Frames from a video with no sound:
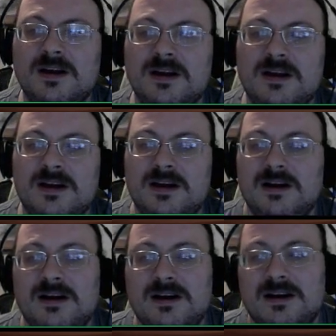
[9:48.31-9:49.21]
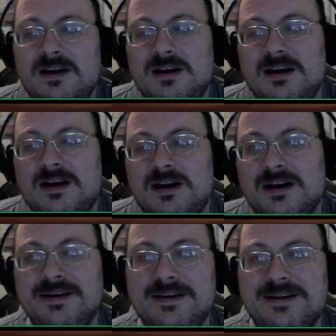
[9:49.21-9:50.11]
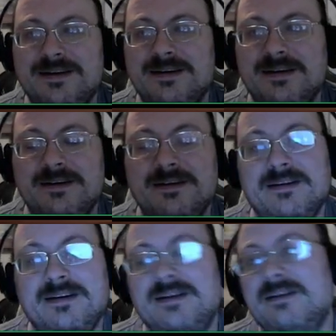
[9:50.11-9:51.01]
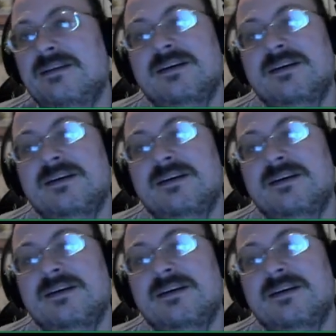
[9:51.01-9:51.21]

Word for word: red wizards that they went to a specific type of people.